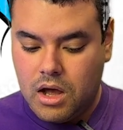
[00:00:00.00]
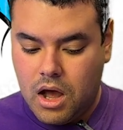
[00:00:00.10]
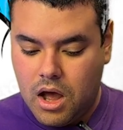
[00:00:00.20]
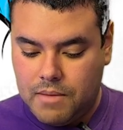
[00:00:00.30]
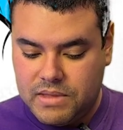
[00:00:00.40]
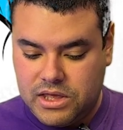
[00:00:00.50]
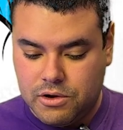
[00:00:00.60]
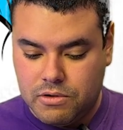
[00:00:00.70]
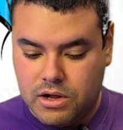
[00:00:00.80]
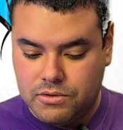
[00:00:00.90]
the
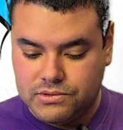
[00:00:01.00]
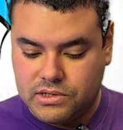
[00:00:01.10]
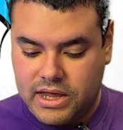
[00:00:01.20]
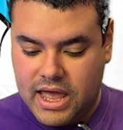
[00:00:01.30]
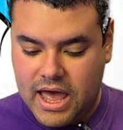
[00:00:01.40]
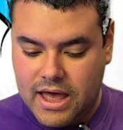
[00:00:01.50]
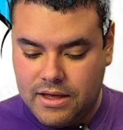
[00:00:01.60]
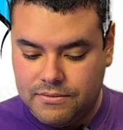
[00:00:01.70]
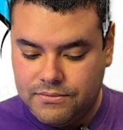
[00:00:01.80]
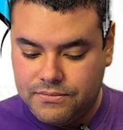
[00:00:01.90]
heroes like
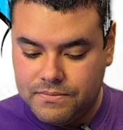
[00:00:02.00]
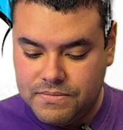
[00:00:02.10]
have